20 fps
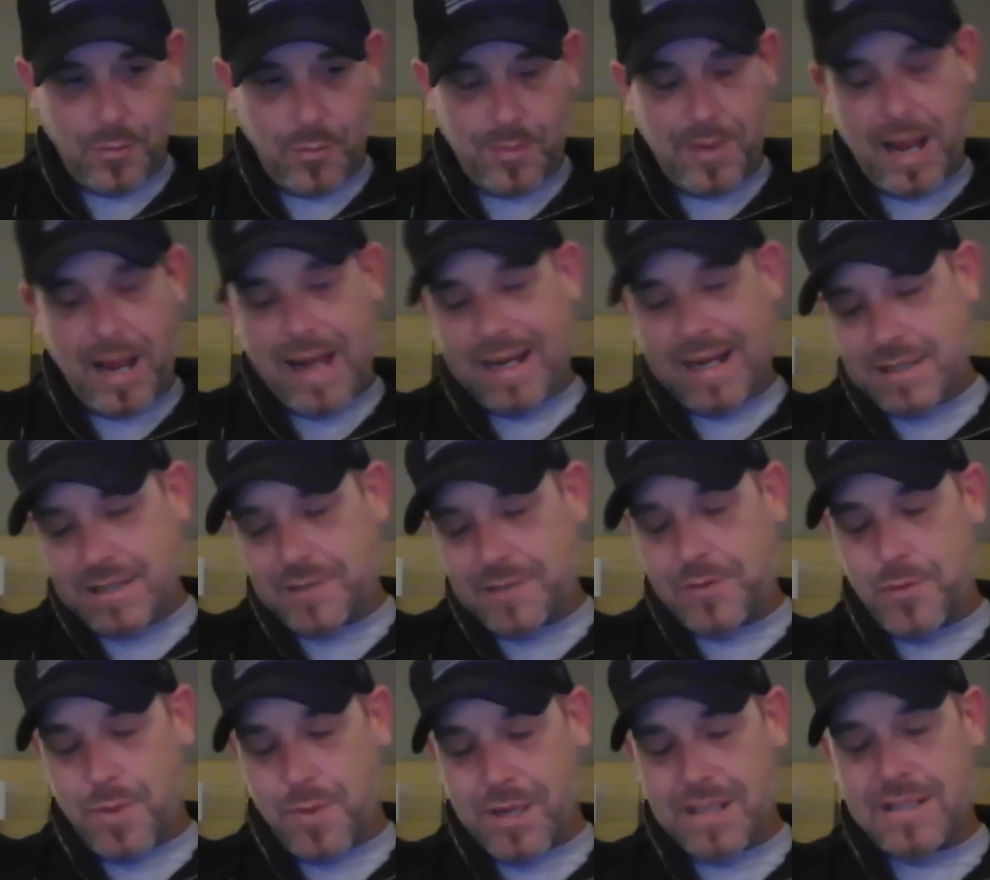I guess if
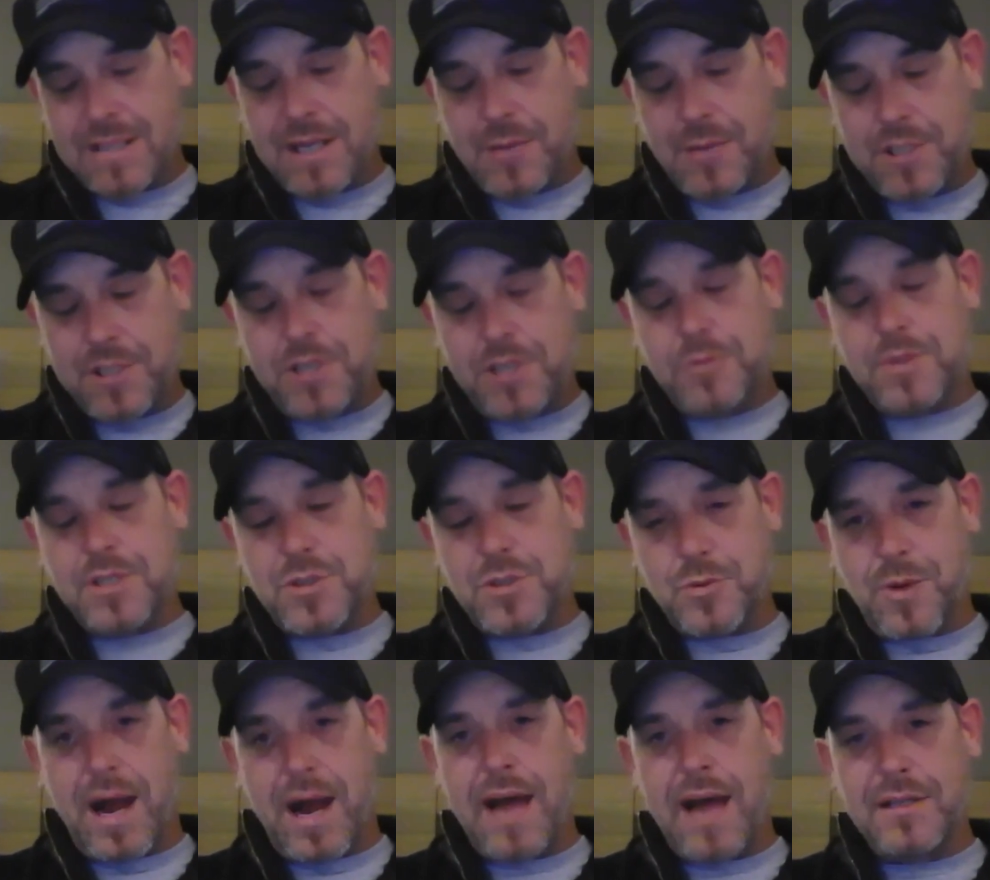you want to say what you would
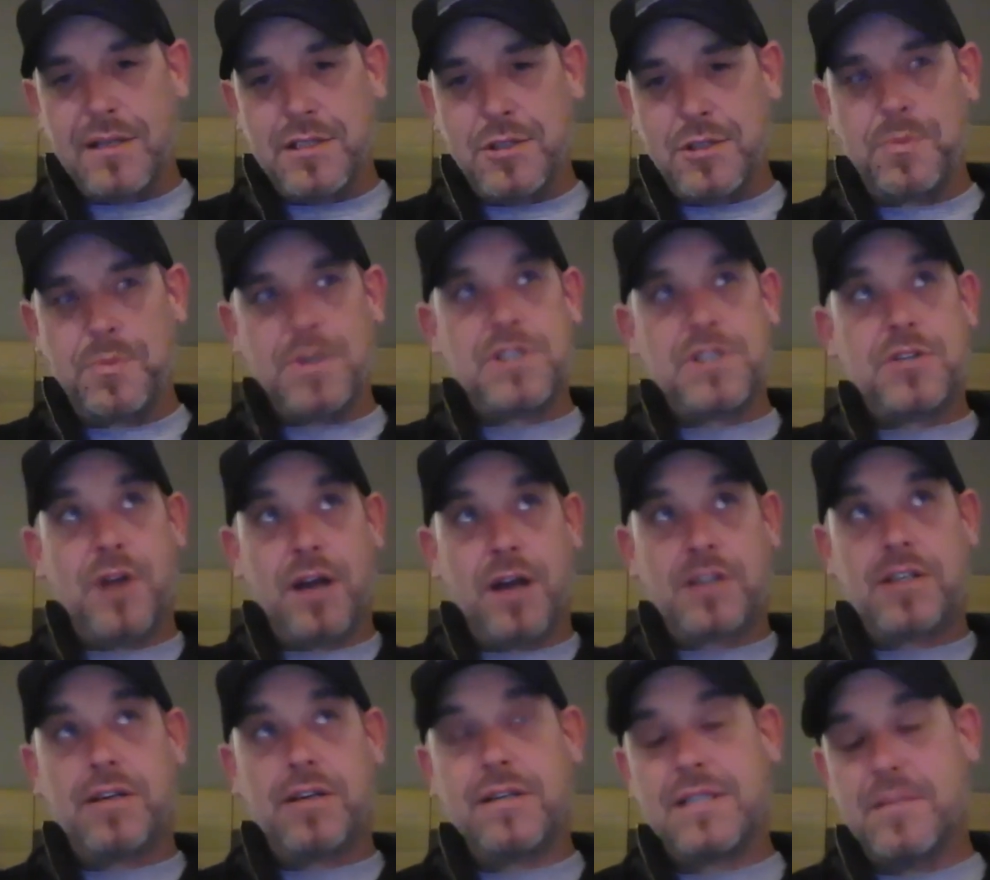drive, the
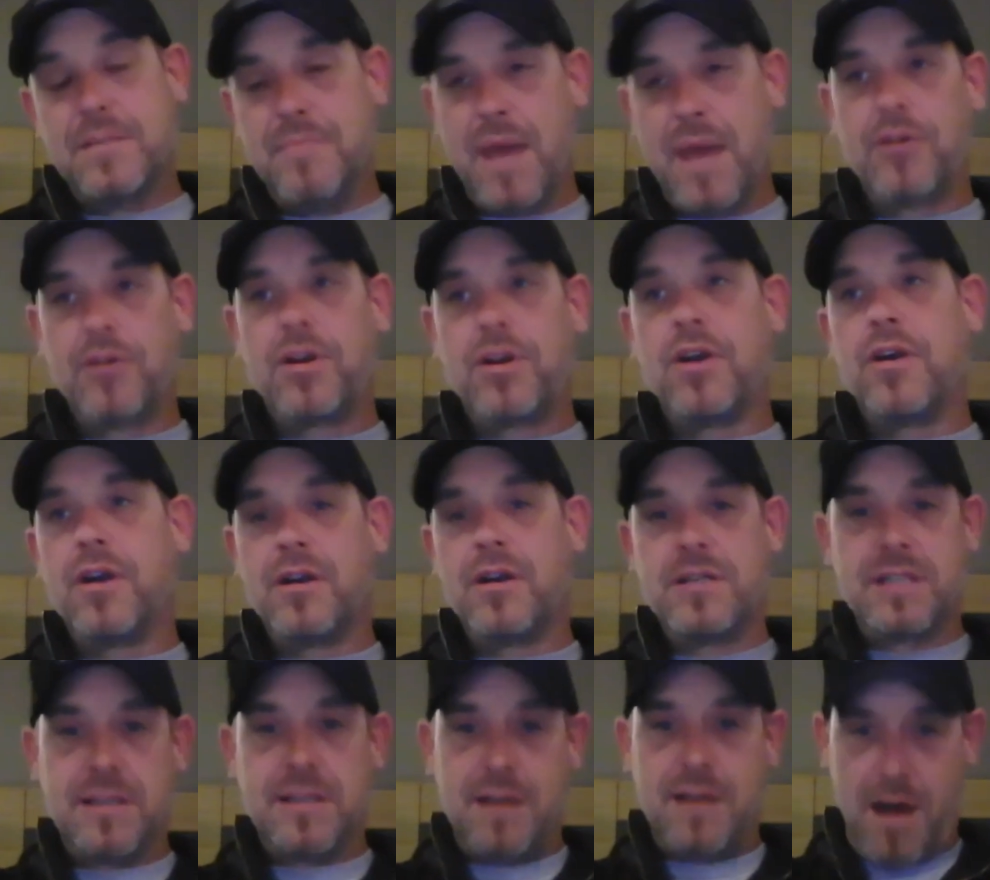superstructure is the metal
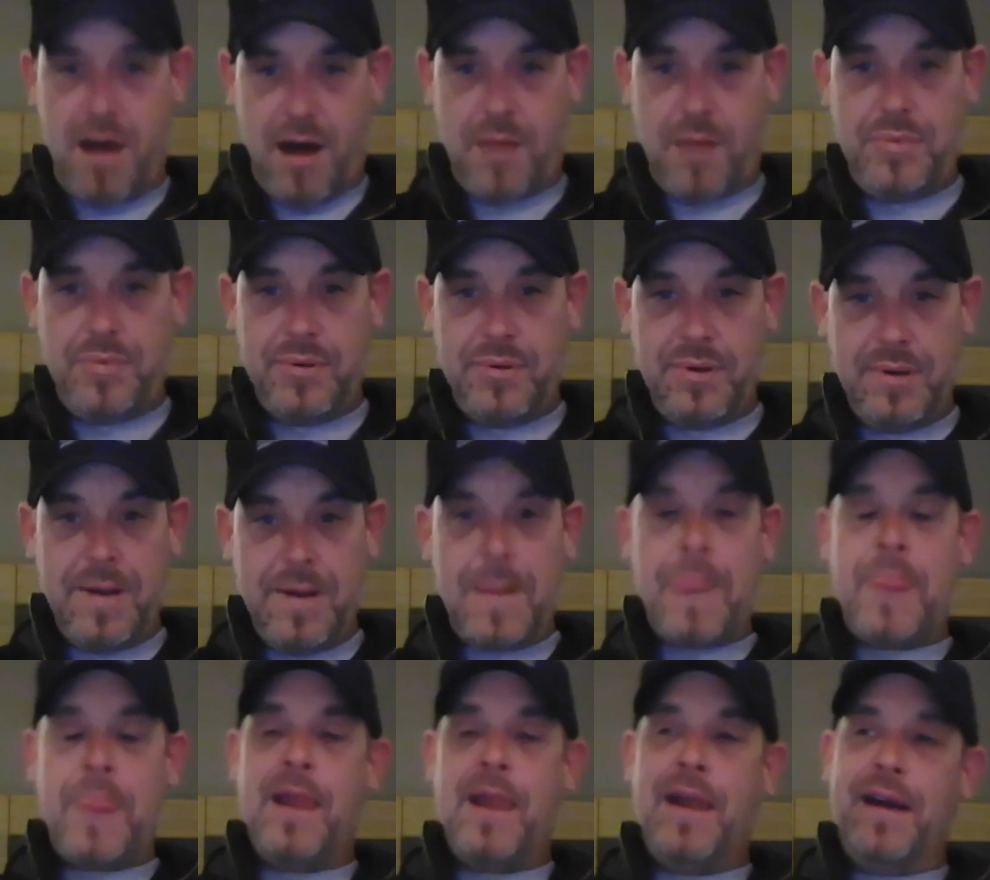girders and up.
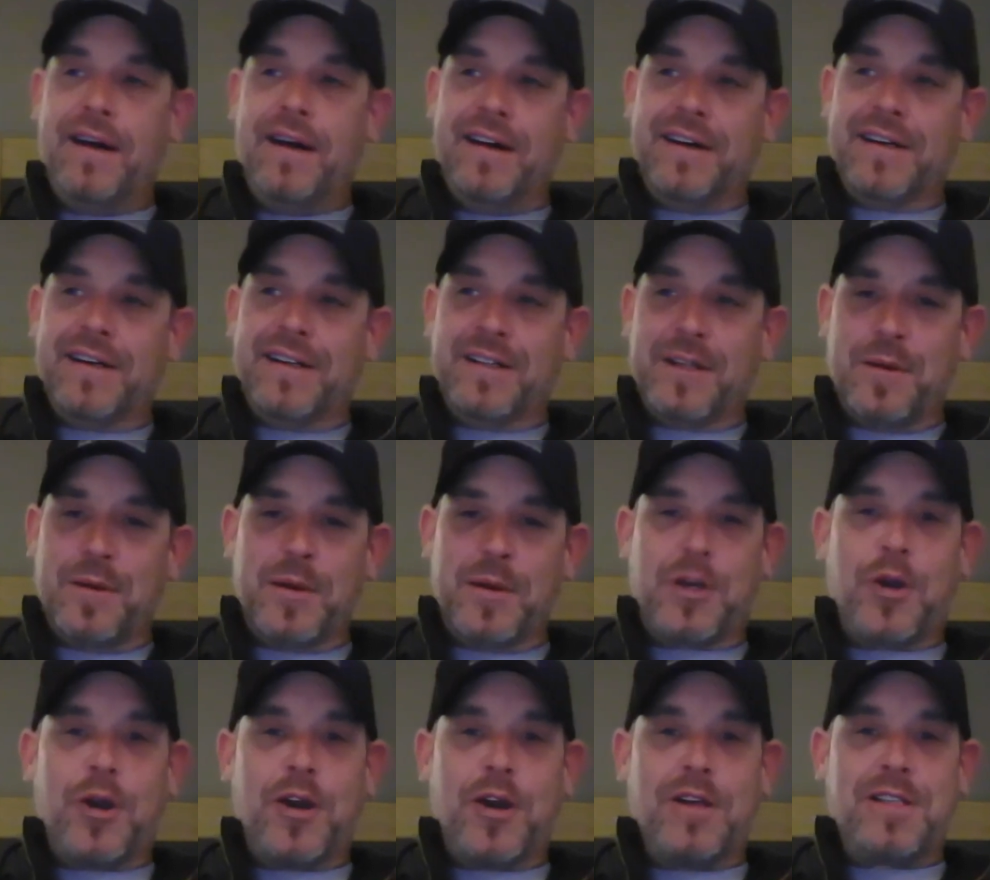The
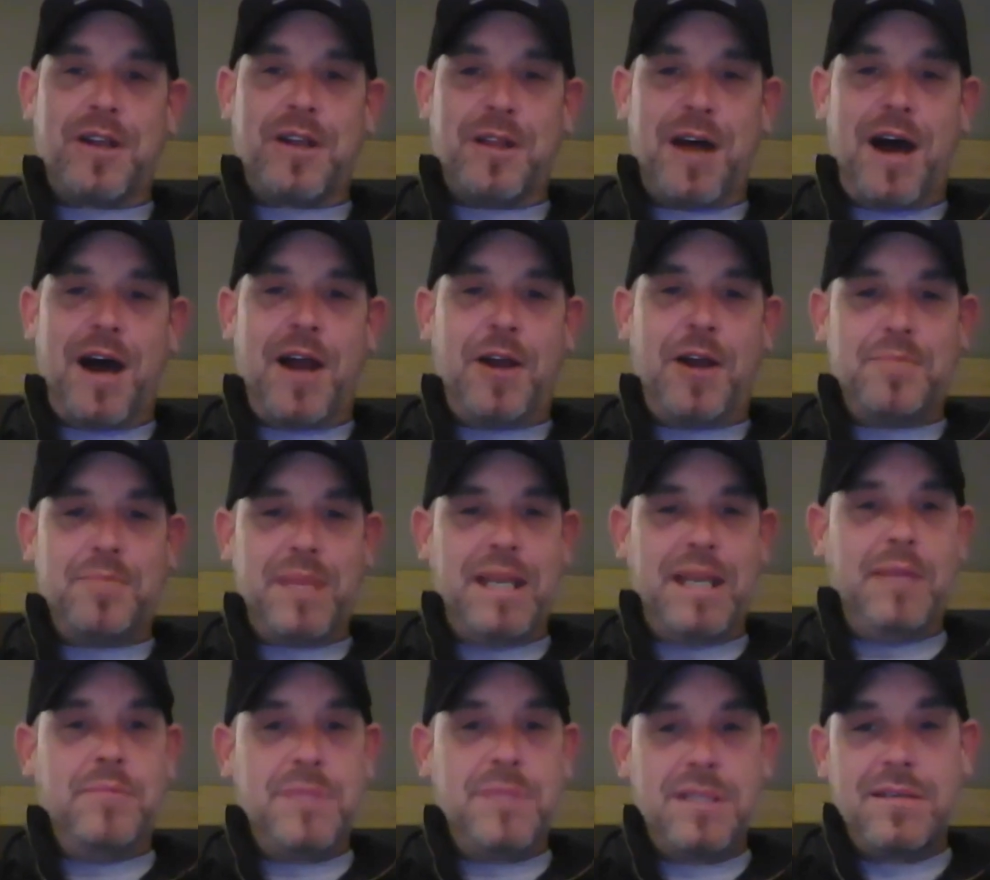girders are the iron
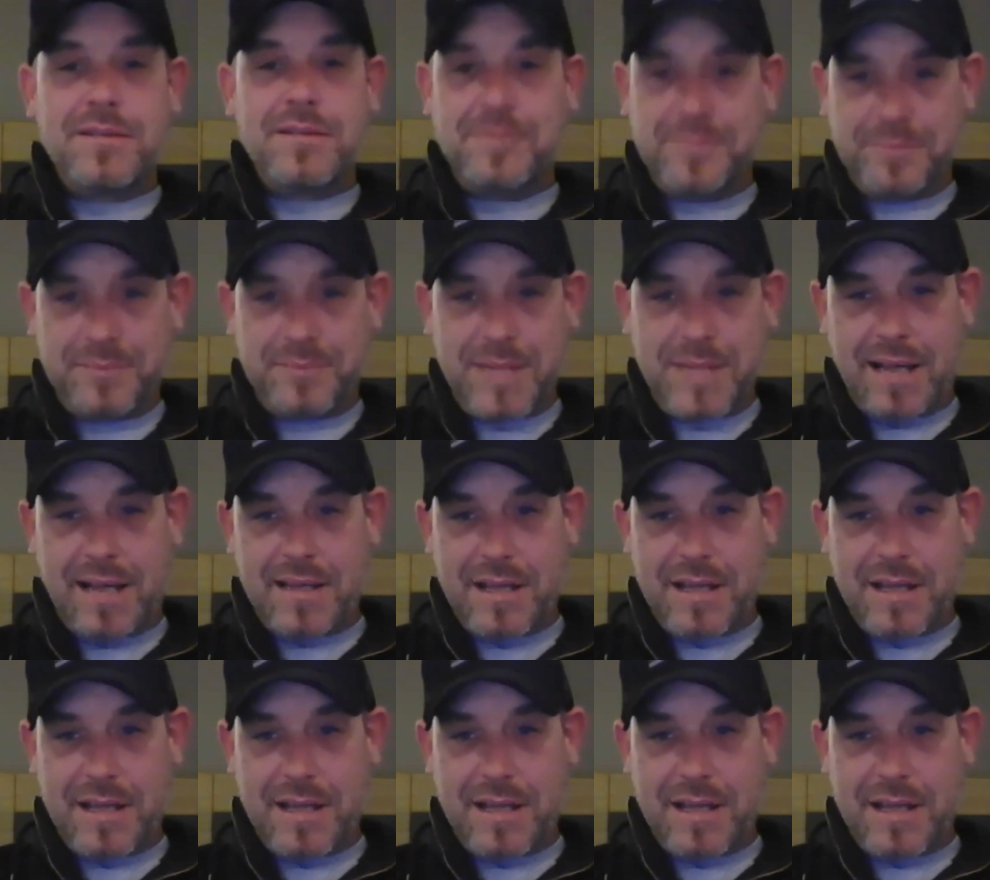beams that